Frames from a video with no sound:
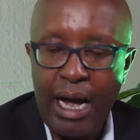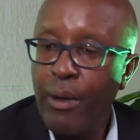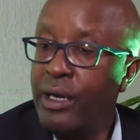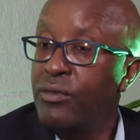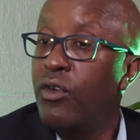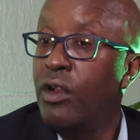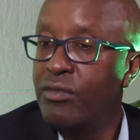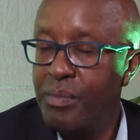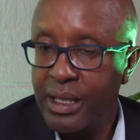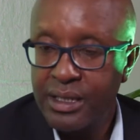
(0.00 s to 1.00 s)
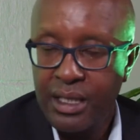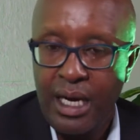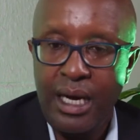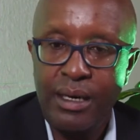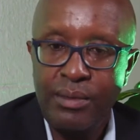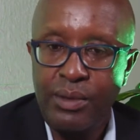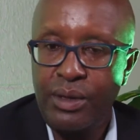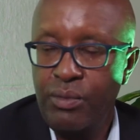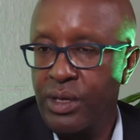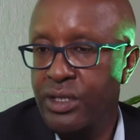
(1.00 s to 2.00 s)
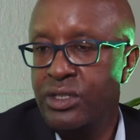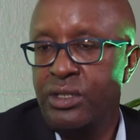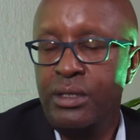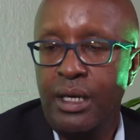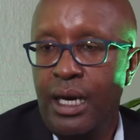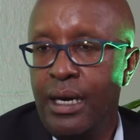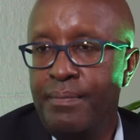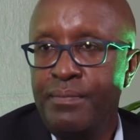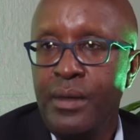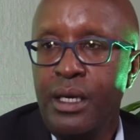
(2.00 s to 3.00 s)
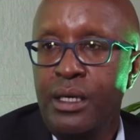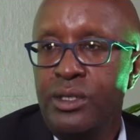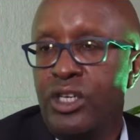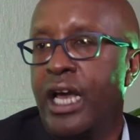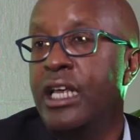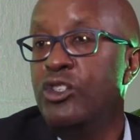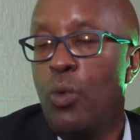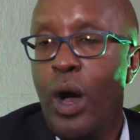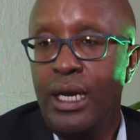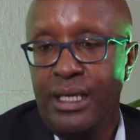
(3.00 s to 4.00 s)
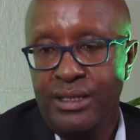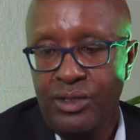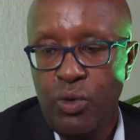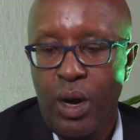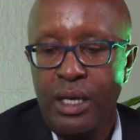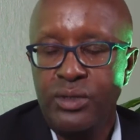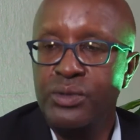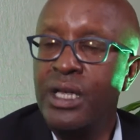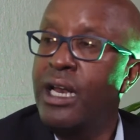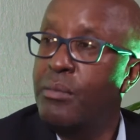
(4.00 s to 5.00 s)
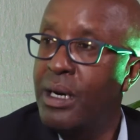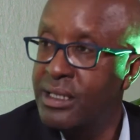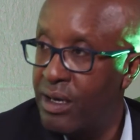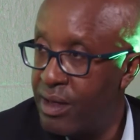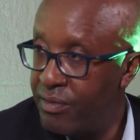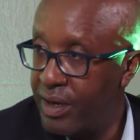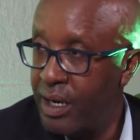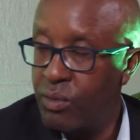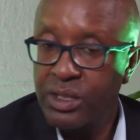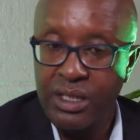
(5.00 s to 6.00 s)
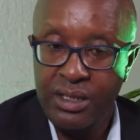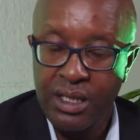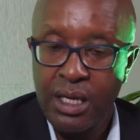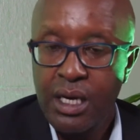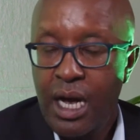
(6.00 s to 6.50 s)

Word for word: our involvement with the Chinese world, as it were. So Standard Bank South Africa, which is